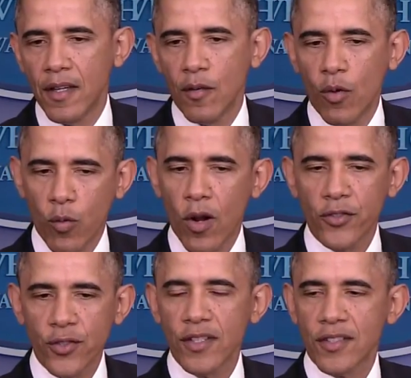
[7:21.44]
What we're
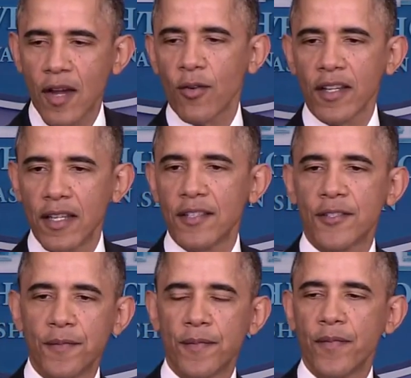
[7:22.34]
also discovering is
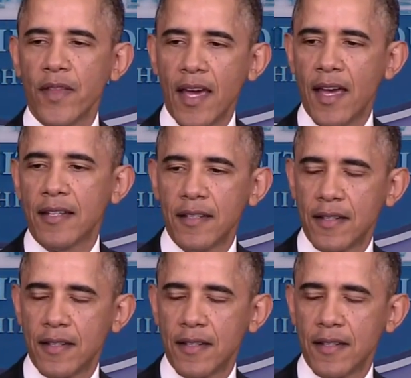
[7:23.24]
that